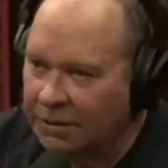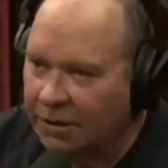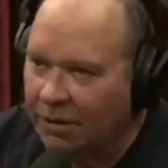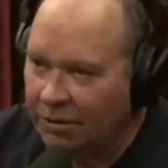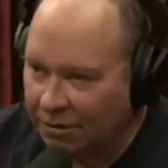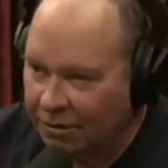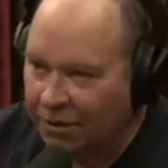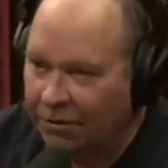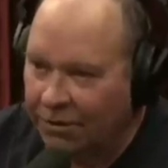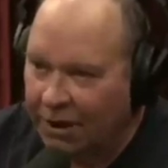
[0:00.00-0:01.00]
all those
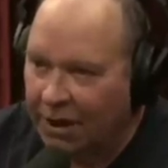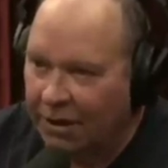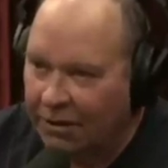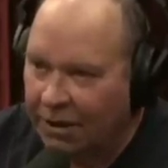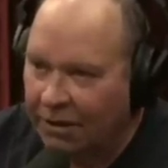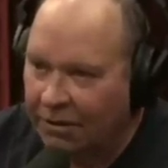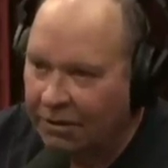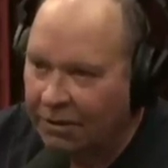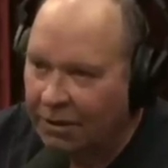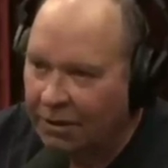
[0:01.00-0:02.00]
skulls you got out there
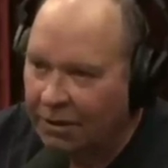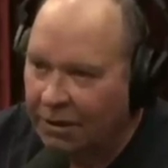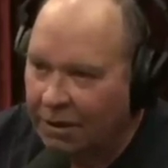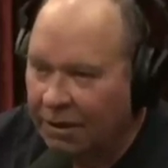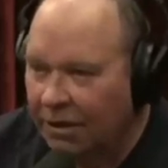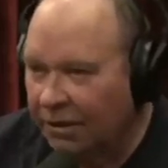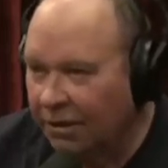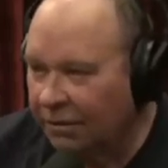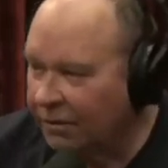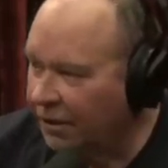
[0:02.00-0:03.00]
in
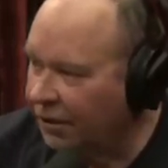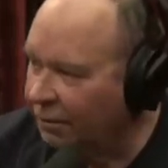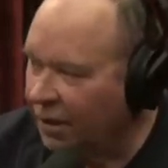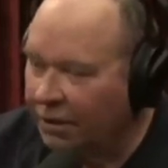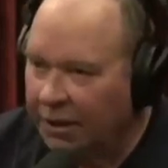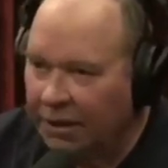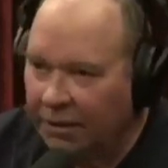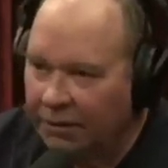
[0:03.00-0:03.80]
your building here,